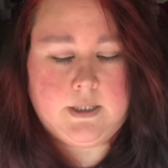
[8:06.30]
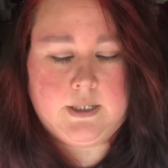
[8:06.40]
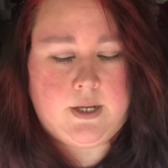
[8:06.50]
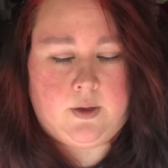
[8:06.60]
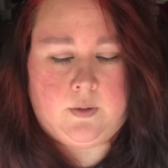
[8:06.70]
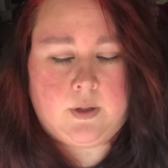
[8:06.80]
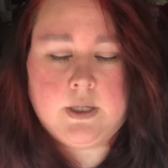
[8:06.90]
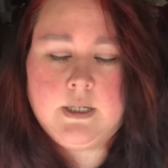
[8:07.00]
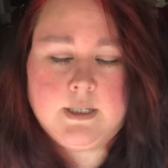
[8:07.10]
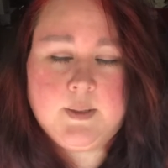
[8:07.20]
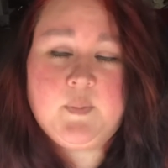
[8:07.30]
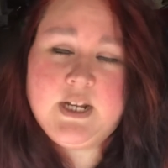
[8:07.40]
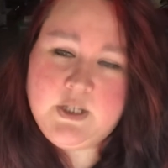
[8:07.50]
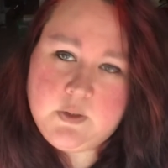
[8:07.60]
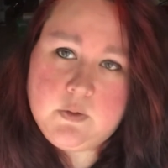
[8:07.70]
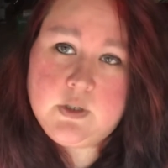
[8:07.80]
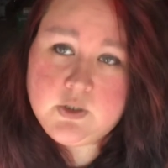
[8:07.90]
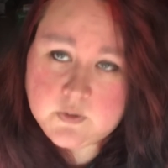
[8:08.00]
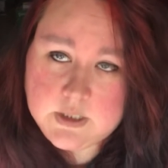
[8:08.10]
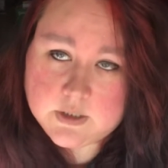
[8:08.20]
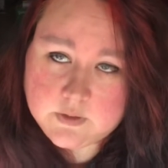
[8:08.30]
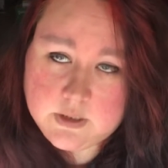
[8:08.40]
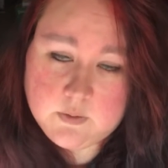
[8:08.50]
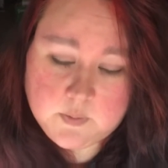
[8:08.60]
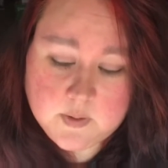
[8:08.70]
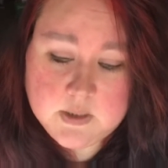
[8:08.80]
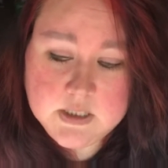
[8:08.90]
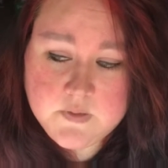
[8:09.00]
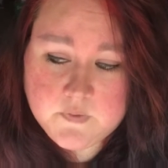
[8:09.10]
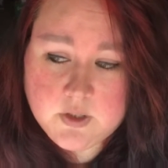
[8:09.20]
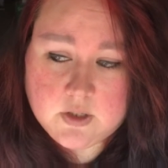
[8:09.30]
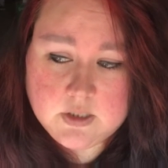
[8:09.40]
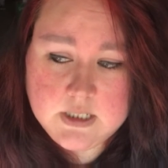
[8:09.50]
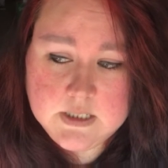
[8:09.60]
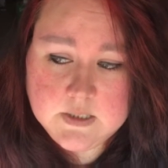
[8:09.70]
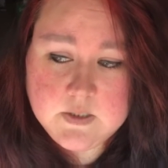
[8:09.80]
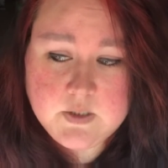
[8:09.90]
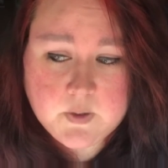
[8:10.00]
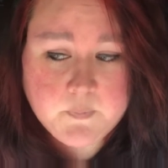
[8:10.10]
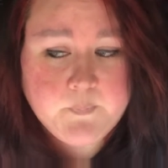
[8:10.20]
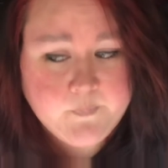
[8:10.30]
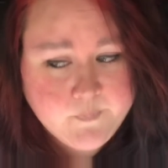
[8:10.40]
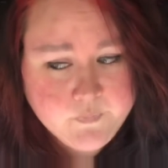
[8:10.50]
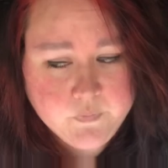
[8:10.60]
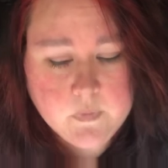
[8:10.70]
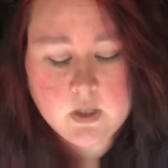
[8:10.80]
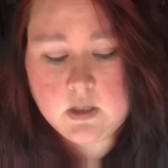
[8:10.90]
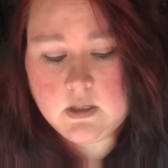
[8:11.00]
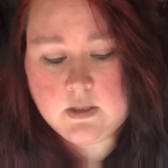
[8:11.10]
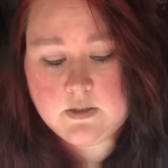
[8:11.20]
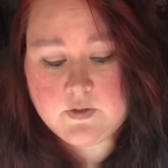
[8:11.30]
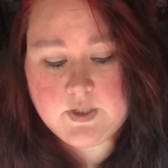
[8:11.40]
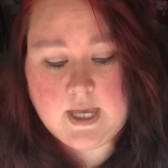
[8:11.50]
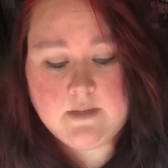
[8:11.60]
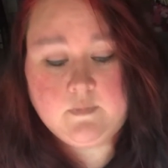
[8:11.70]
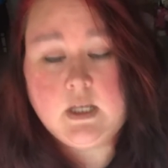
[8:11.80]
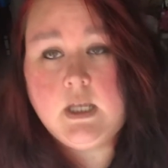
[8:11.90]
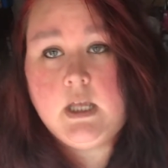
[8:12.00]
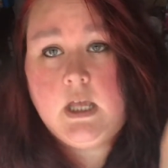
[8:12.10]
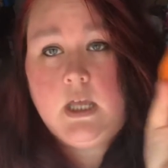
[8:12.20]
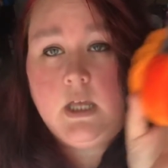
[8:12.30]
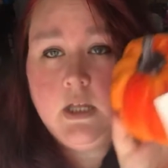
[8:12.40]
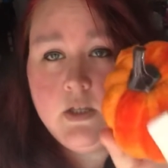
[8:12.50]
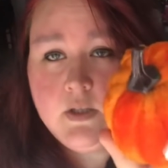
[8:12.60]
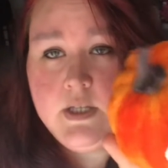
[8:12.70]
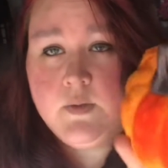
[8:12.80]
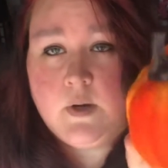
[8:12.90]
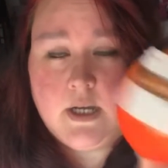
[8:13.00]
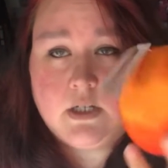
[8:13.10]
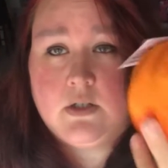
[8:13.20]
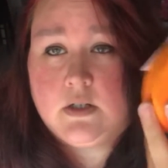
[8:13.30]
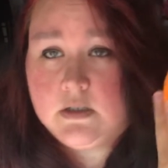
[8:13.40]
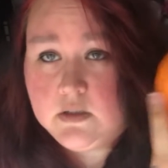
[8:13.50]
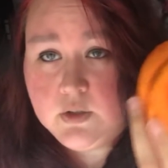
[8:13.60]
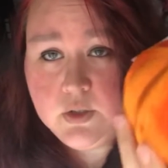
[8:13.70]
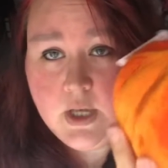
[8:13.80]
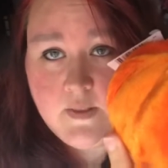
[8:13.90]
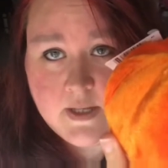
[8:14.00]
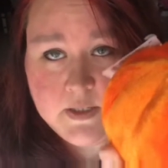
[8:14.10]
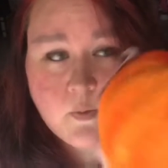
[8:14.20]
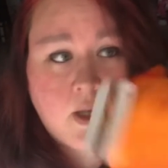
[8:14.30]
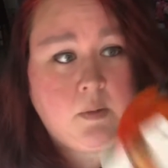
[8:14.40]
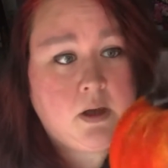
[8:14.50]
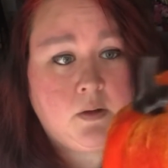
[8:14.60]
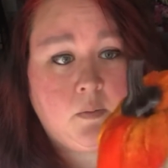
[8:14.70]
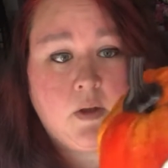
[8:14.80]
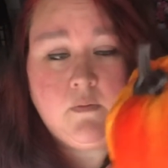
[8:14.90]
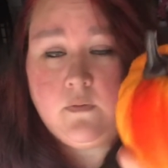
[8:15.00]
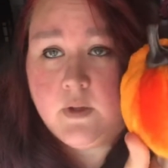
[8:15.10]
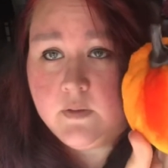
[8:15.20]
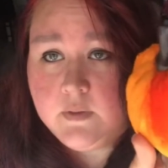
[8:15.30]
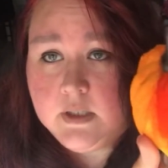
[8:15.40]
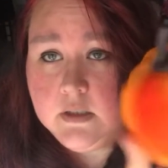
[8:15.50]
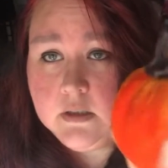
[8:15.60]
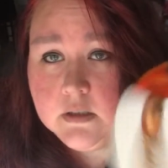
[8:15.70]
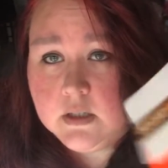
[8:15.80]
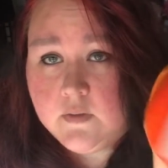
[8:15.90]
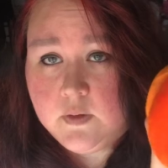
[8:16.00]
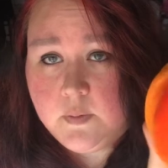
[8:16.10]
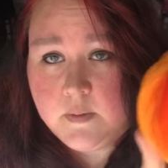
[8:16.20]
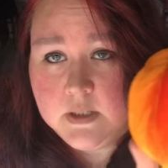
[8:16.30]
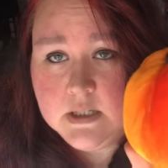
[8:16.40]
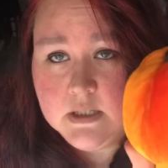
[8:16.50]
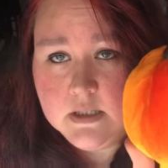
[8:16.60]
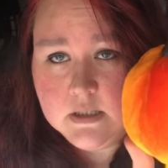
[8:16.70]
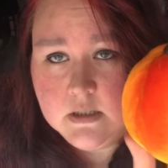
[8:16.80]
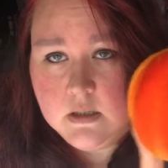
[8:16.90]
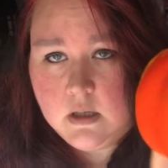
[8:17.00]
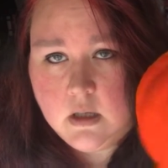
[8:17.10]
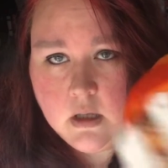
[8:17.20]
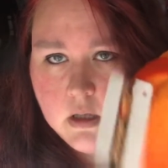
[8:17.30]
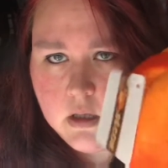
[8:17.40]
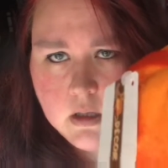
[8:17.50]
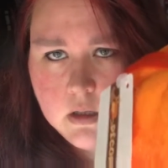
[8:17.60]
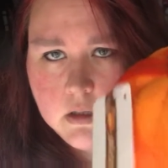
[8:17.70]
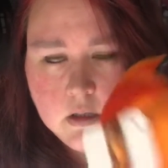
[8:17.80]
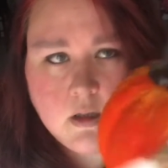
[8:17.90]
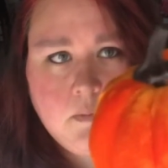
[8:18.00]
No, but I do enjoy decorating with pumpkins for the holidays. So there's that. These were extra, and that's why I bought them. Velvet covered pumpkins. Oh, I